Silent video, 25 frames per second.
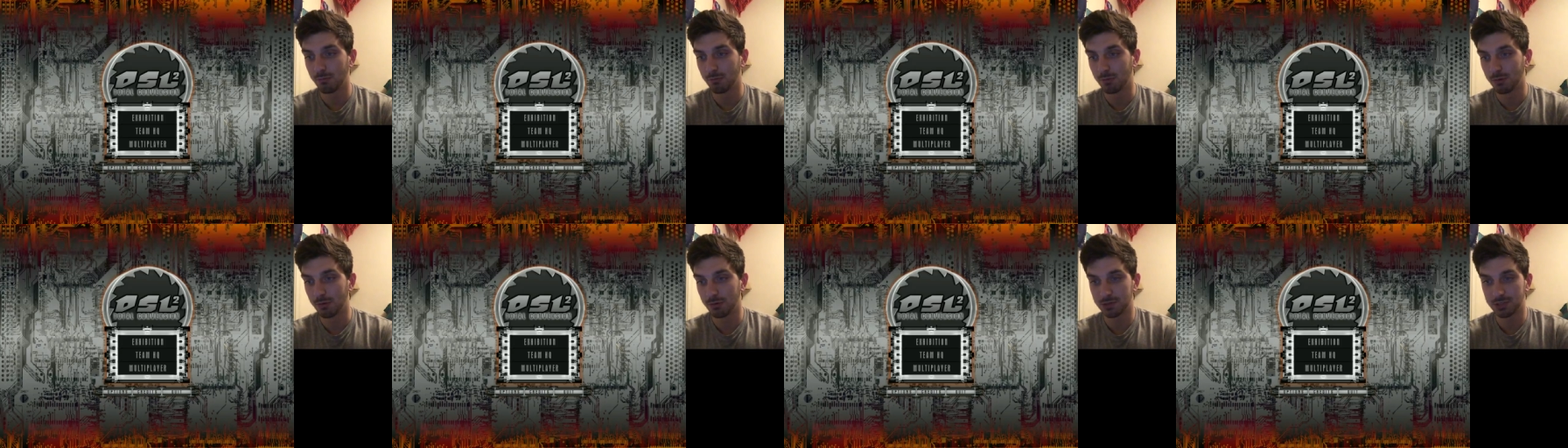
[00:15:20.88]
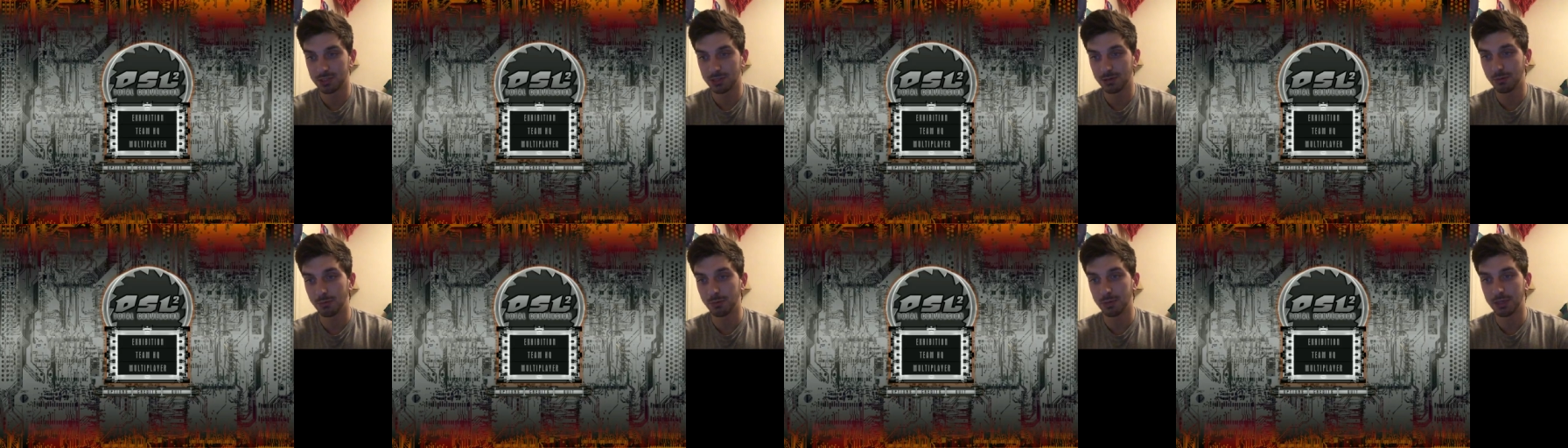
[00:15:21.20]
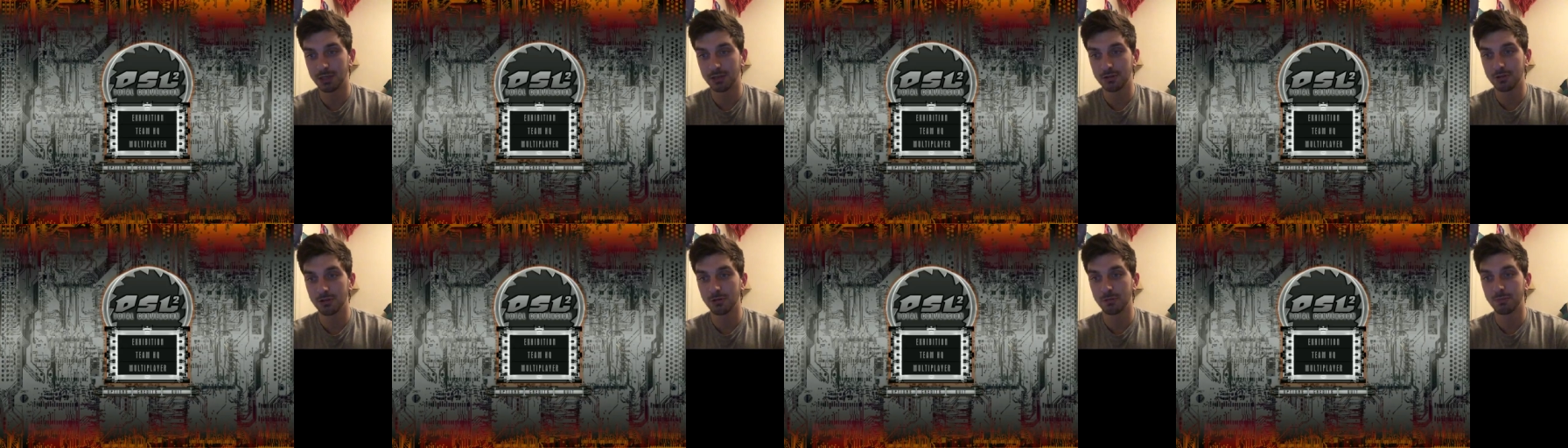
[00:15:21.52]
we'll see what
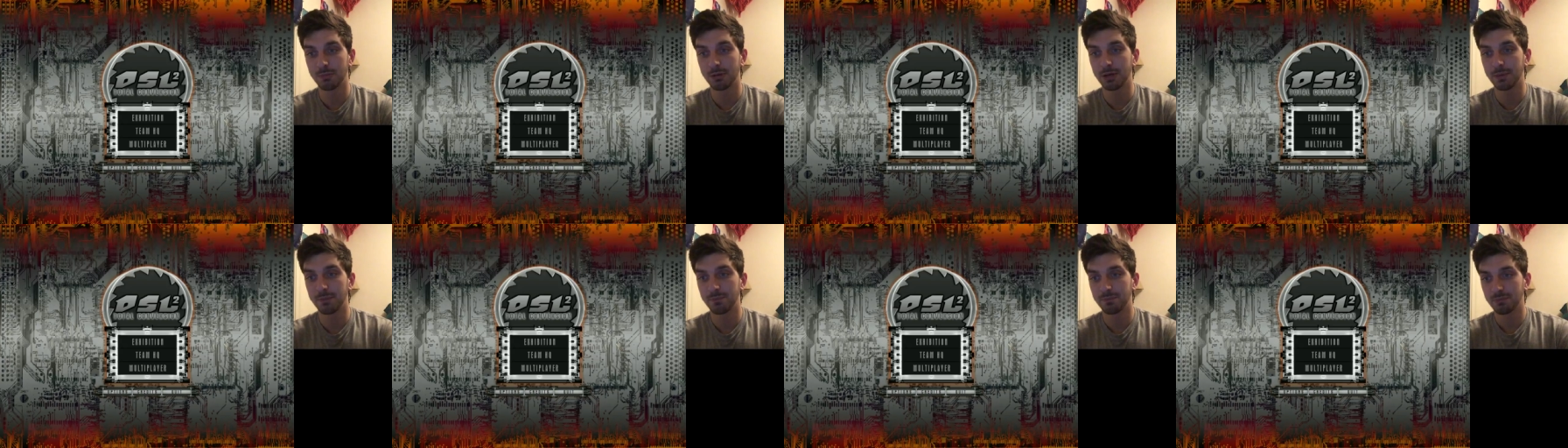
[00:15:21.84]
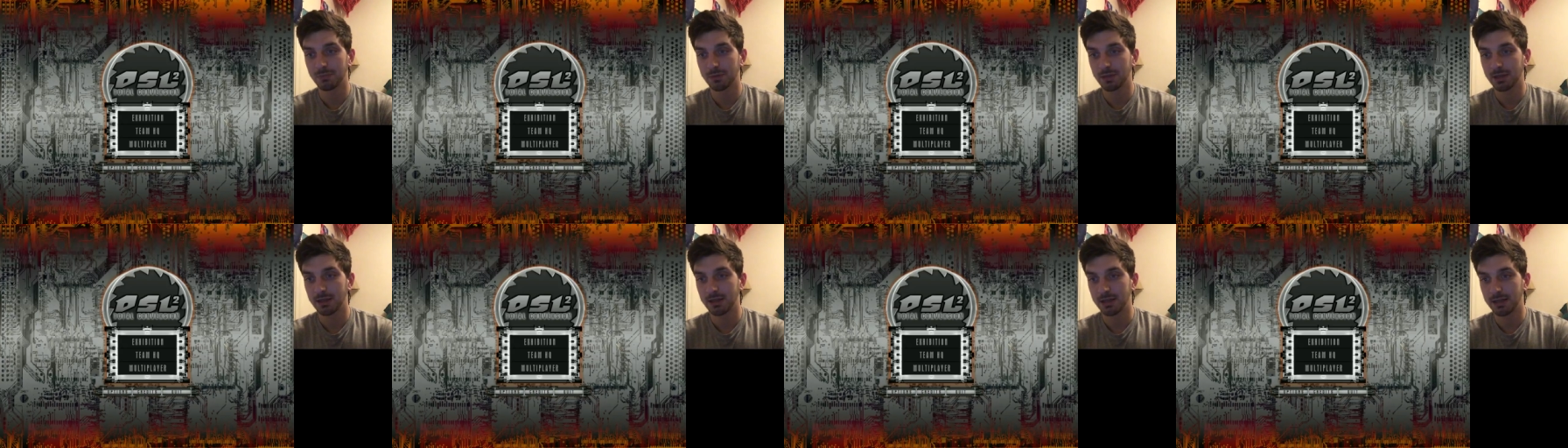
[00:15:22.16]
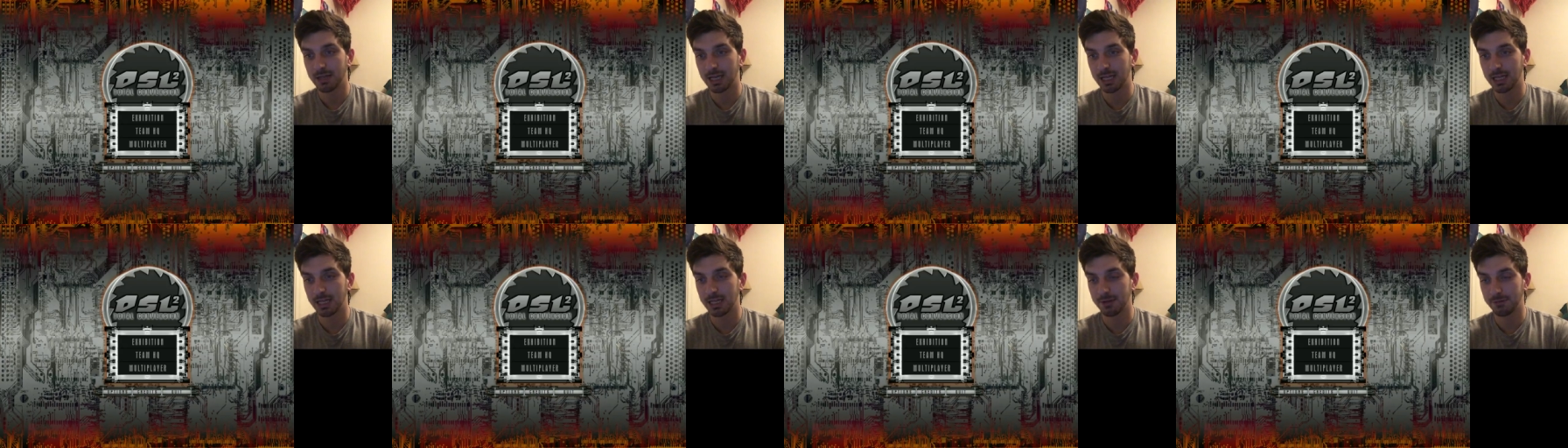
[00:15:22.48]
we can do. But
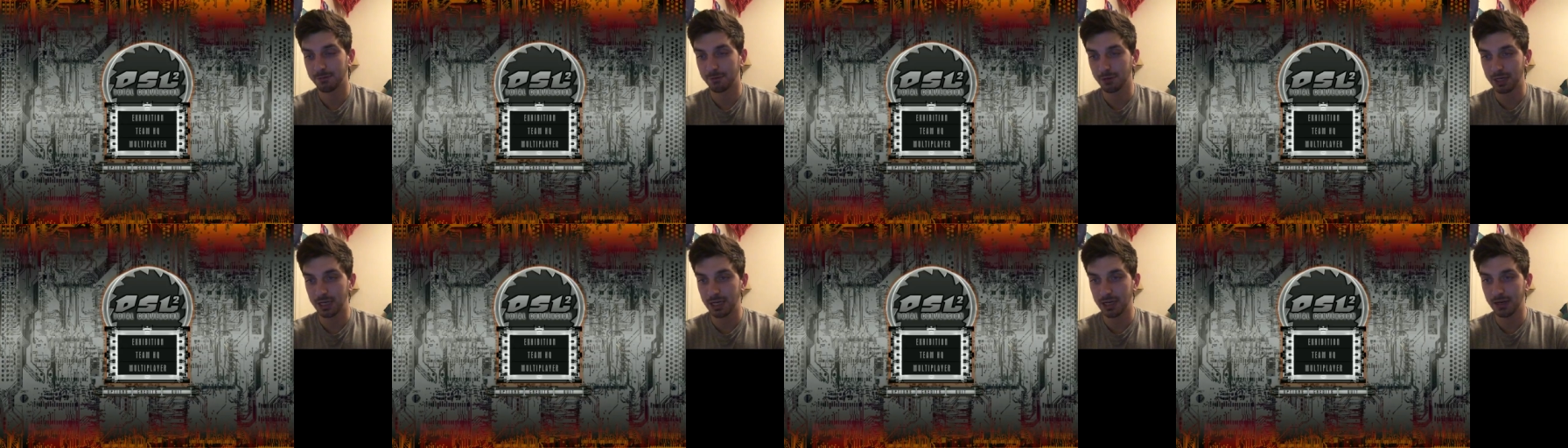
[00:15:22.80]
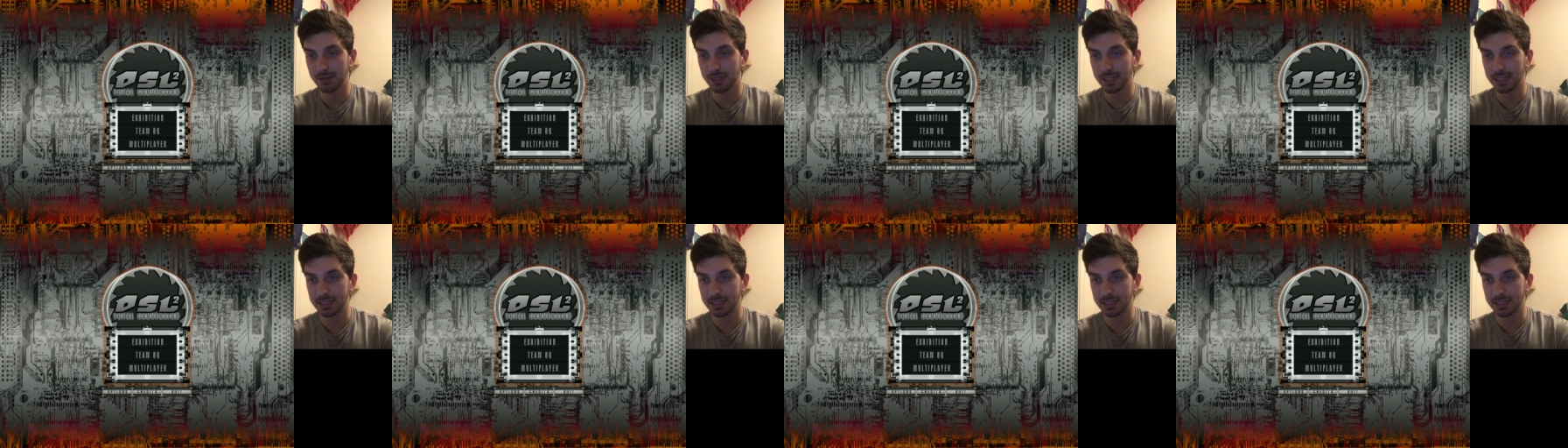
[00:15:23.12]
uh, for now,